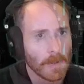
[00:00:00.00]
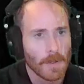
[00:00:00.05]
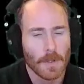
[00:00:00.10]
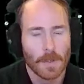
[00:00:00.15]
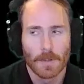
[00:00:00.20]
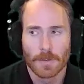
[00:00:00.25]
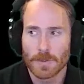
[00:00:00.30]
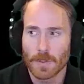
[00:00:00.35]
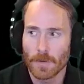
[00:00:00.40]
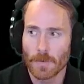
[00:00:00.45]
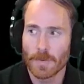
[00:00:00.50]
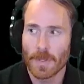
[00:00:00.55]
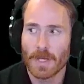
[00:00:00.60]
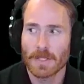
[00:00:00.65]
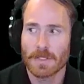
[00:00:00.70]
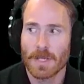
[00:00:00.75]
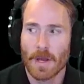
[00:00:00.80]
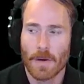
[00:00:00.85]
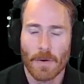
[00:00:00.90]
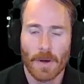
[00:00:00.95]
So
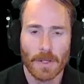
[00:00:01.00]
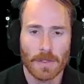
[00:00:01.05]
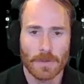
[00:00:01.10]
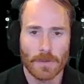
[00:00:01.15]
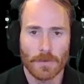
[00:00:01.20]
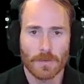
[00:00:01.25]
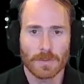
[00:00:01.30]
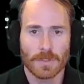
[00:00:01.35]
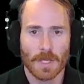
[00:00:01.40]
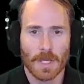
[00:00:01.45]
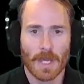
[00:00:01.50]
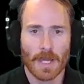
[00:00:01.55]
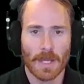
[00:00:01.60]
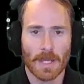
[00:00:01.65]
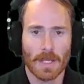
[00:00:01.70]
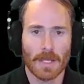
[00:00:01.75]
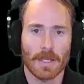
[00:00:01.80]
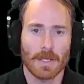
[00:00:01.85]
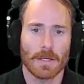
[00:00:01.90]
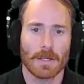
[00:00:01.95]
that's how I use
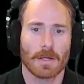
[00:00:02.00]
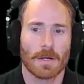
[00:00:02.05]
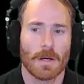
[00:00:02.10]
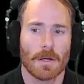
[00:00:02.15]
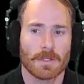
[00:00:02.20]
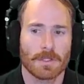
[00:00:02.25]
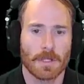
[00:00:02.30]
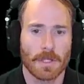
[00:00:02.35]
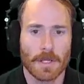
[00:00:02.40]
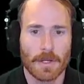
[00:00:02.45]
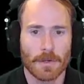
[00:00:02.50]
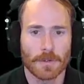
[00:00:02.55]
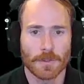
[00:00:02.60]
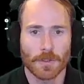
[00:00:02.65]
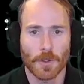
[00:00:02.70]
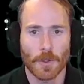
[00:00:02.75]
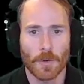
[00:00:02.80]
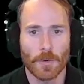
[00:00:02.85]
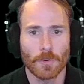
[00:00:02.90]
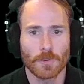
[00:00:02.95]
a oscillator
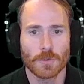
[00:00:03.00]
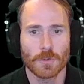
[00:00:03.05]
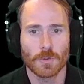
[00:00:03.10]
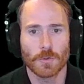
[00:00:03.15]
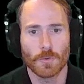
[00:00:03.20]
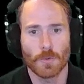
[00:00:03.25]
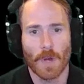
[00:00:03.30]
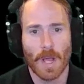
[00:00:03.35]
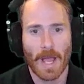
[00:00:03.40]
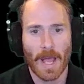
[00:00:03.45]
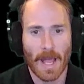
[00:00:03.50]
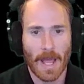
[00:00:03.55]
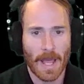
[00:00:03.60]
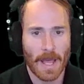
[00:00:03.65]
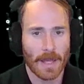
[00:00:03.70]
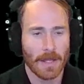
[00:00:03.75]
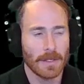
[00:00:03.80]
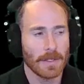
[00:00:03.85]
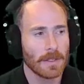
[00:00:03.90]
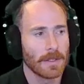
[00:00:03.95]
tone to
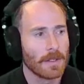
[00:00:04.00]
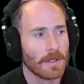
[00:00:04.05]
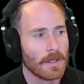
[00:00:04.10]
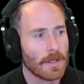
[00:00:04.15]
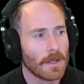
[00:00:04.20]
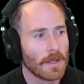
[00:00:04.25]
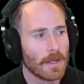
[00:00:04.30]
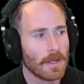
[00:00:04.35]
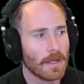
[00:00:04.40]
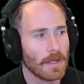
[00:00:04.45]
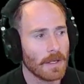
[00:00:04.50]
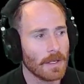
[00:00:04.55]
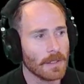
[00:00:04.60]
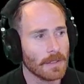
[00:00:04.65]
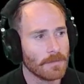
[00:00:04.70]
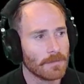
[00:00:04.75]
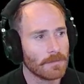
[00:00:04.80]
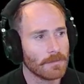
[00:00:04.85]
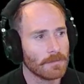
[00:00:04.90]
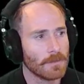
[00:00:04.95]
add
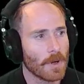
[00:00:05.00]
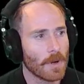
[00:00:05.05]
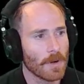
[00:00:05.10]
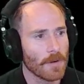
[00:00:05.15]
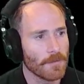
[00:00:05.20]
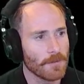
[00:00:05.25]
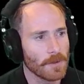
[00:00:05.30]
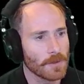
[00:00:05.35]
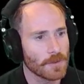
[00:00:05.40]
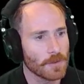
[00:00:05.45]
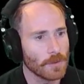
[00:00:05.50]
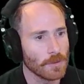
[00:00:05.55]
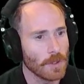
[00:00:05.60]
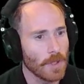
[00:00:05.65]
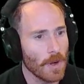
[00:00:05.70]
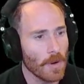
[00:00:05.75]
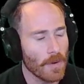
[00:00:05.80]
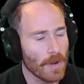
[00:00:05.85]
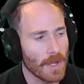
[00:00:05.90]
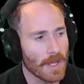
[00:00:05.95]
artificial
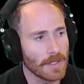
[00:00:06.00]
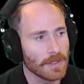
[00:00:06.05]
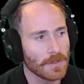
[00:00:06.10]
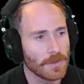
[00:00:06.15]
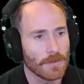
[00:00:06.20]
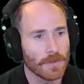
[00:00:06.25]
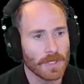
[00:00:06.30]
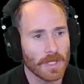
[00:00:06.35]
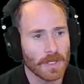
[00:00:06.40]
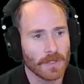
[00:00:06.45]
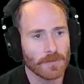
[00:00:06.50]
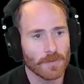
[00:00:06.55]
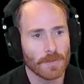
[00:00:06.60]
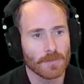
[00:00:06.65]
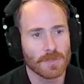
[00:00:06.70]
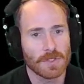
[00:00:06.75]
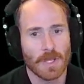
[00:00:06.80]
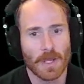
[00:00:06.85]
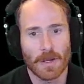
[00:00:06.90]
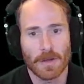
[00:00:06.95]
low end to a kick drum
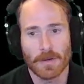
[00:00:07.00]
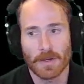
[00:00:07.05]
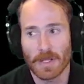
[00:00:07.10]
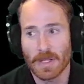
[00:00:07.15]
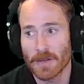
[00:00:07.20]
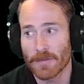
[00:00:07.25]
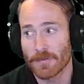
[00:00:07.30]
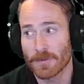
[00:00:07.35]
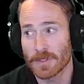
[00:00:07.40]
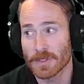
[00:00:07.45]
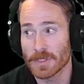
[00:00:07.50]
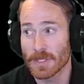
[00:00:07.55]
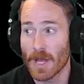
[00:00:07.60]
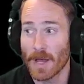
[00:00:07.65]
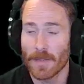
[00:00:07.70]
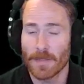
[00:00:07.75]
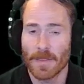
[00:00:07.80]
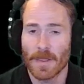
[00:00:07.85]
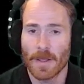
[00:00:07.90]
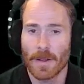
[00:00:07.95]
sound. If it's
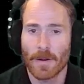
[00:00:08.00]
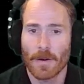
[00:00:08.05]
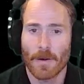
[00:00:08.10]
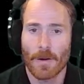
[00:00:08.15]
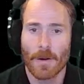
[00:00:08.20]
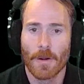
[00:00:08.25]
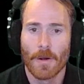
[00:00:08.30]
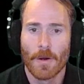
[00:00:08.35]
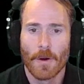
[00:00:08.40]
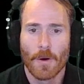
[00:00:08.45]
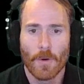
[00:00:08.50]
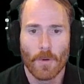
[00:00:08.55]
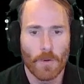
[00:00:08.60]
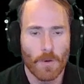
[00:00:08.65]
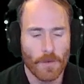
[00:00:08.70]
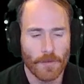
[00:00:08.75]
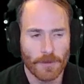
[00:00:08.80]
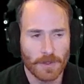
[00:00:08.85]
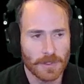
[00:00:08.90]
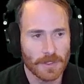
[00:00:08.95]
not there,
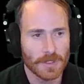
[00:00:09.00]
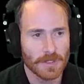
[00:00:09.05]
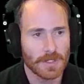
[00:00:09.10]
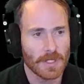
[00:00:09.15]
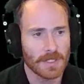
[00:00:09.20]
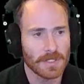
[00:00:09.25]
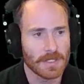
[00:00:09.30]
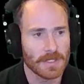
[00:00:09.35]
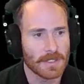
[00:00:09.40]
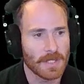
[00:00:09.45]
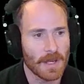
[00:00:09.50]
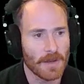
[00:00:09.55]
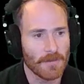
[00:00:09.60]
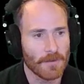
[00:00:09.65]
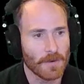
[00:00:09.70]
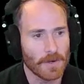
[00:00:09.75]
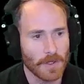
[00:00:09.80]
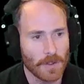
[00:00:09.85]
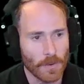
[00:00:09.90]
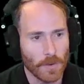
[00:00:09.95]
or if it just doesn't sound
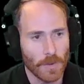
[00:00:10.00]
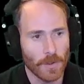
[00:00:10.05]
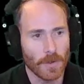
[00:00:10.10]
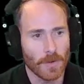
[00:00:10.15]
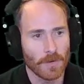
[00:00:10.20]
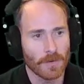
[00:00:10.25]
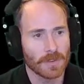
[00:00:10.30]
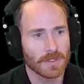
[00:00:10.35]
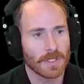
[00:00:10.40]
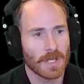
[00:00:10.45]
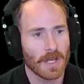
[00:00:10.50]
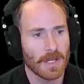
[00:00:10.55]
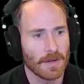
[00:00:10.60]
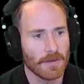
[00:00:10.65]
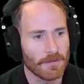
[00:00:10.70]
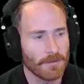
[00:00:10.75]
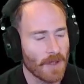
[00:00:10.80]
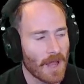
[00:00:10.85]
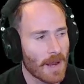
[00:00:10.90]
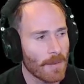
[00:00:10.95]
very good or is kind
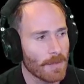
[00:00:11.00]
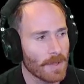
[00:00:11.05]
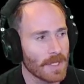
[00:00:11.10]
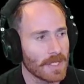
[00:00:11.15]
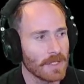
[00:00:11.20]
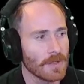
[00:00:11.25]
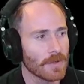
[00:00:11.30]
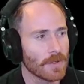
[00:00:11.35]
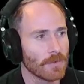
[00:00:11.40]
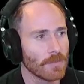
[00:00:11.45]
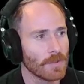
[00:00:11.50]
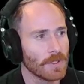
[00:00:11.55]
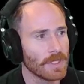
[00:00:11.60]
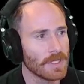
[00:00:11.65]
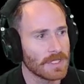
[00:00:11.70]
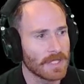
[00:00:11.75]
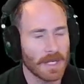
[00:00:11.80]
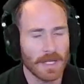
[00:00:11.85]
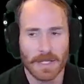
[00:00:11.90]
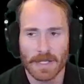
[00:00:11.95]
of floppy, you can really
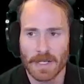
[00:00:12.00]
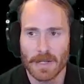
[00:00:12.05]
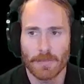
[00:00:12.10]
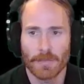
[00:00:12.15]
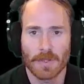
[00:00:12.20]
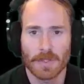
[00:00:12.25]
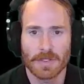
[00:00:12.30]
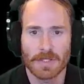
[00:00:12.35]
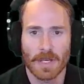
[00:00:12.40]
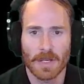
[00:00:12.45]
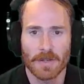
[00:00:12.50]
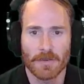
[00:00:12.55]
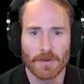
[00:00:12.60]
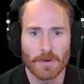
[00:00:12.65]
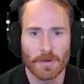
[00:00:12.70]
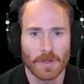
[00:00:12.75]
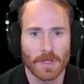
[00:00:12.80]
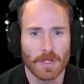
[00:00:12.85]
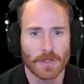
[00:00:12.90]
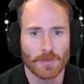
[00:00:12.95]
tighten up the sound of
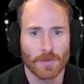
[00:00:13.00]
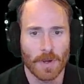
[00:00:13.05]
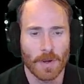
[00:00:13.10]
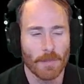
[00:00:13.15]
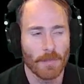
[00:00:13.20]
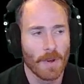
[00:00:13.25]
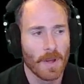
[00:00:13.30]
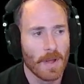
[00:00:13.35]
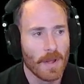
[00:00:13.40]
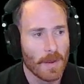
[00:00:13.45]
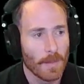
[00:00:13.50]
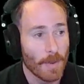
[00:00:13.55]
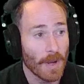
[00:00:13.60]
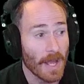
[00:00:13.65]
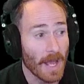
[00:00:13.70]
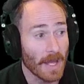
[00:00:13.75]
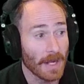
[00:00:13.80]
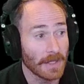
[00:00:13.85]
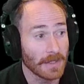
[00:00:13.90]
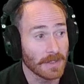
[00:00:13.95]
your kick drum by
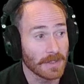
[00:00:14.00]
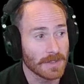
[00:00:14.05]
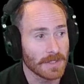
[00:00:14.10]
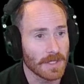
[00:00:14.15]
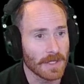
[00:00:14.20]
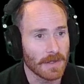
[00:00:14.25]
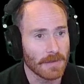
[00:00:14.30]
adding this in.